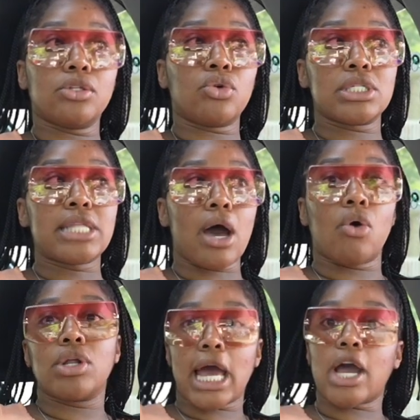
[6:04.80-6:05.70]
lost out
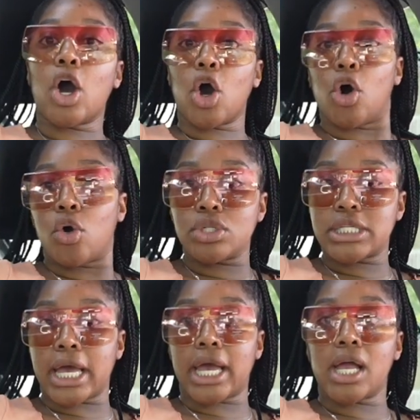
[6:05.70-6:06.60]
on like a whole
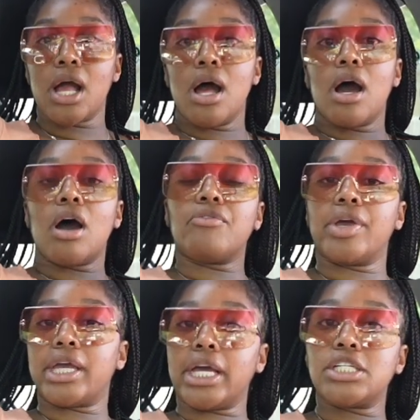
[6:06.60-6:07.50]
day of
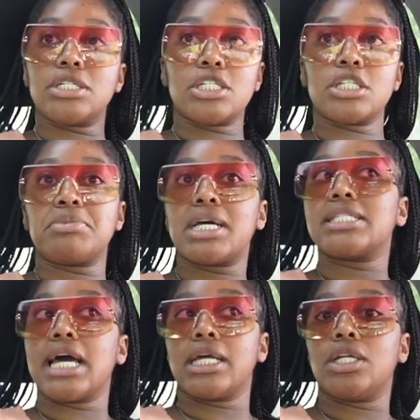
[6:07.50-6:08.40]
vacation just
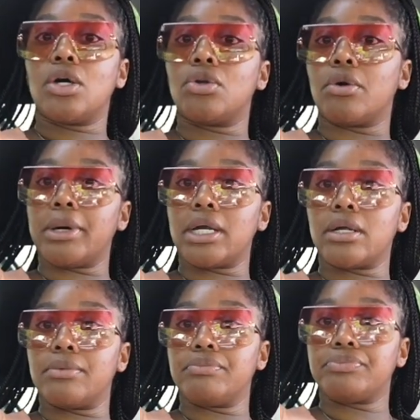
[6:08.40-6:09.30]
because I didn't know no
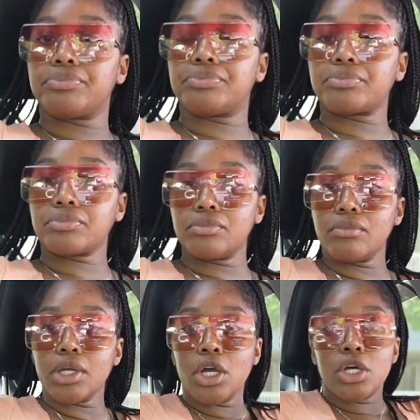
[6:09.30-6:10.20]
better.
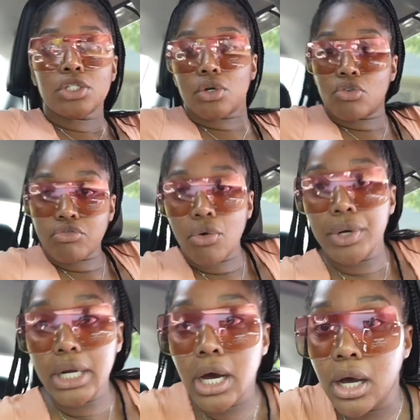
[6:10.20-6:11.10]
So
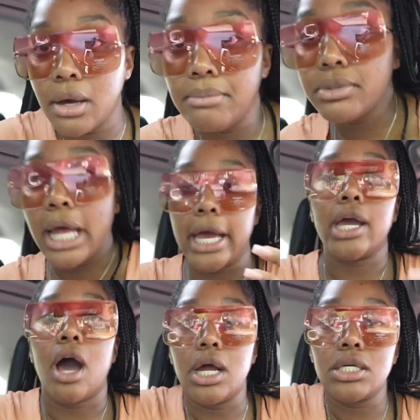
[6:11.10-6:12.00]
growing up,
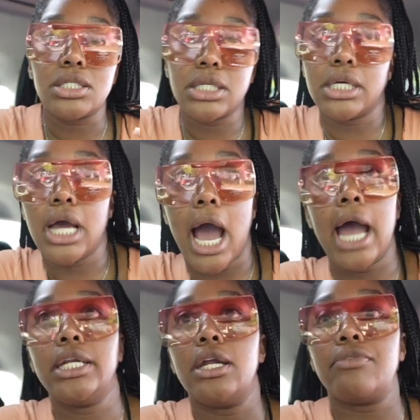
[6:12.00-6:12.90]
like honestly,
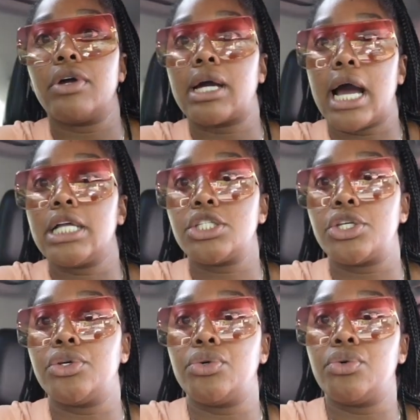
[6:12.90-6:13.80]
I never got
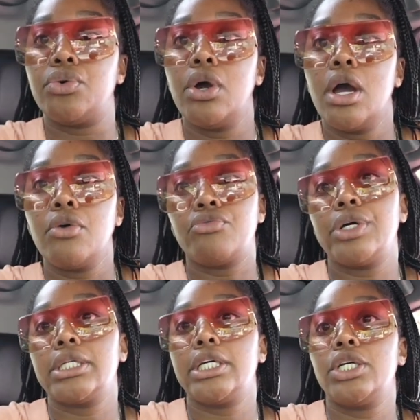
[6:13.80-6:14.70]
to
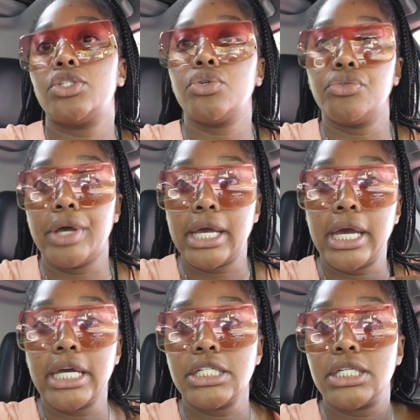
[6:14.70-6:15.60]
really do
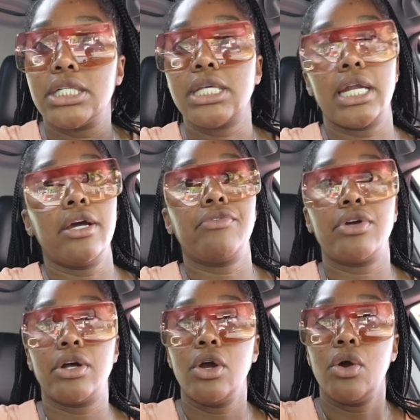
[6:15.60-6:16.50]
vacations. I
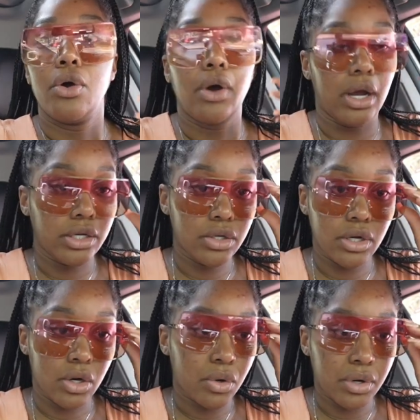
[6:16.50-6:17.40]
never you
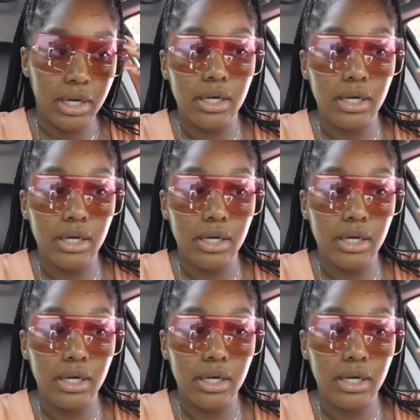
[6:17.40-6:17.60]
know,